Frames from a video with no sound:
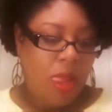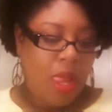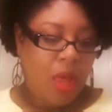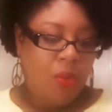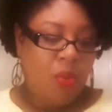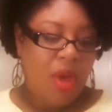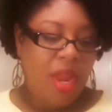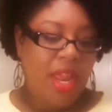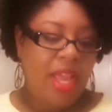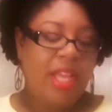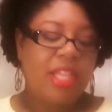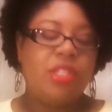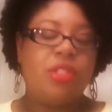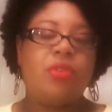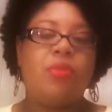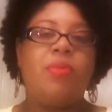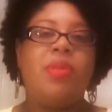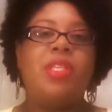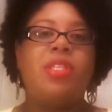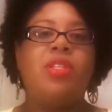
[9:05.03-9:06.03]
What
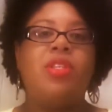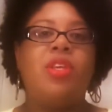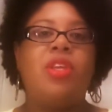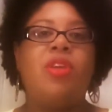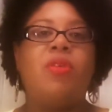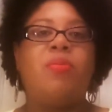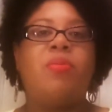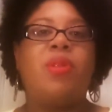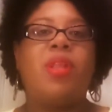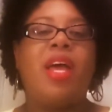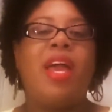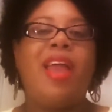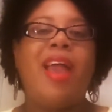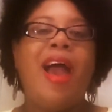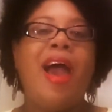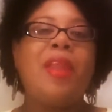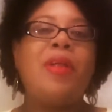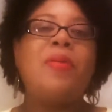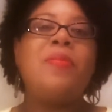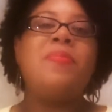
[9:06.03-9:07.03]
instruments do you play?
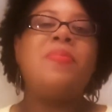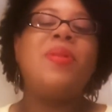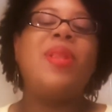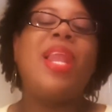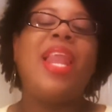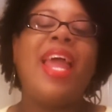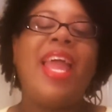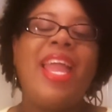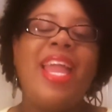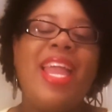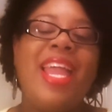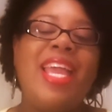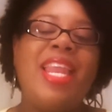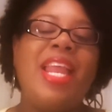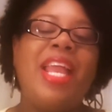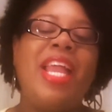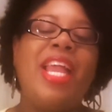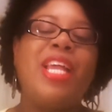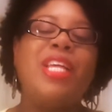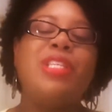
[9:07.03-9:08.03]
I don't play
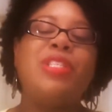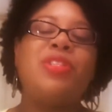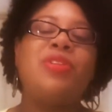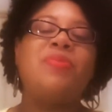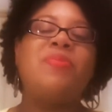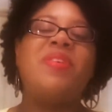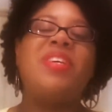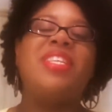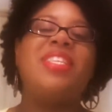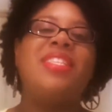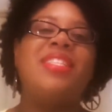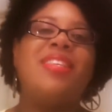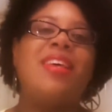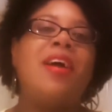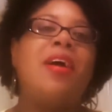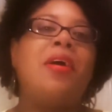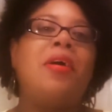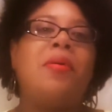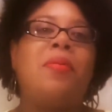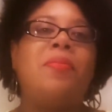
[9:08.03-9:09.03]
any instruments.
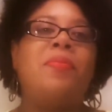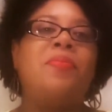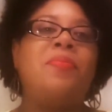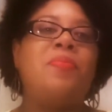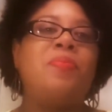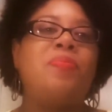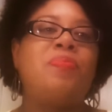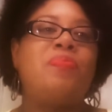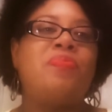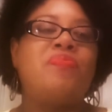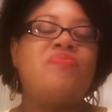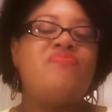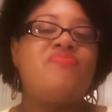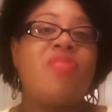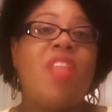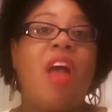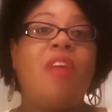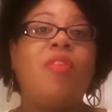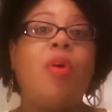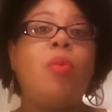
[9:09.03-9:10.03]
I've
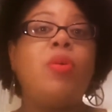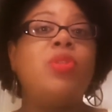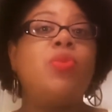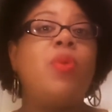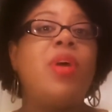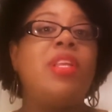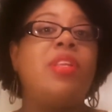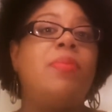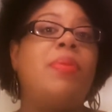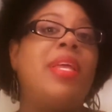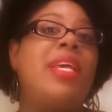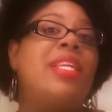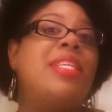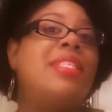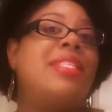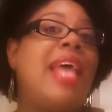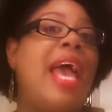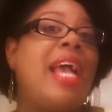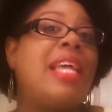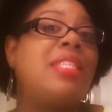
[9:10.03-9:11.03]
always wanted to play the
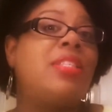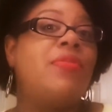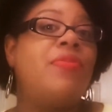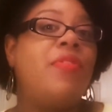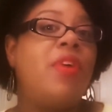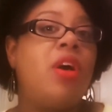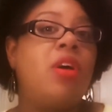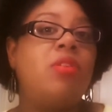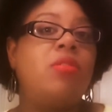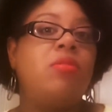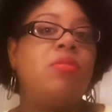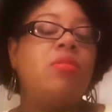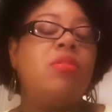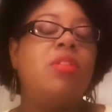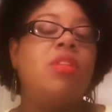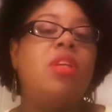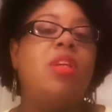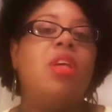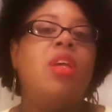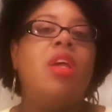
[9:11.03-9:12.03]

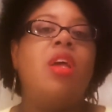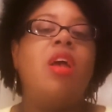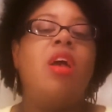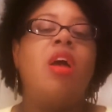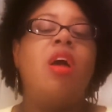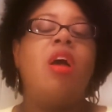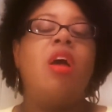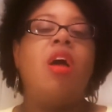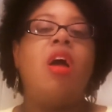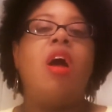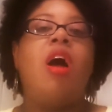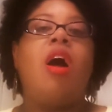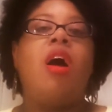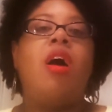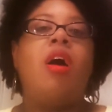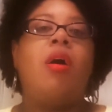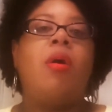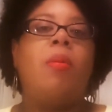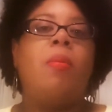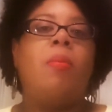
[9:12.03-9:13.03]
saxophone.
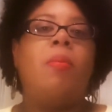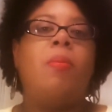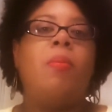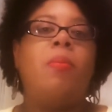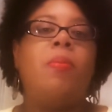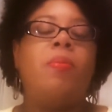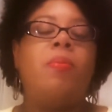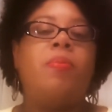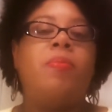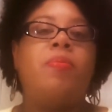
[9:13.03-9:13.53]
But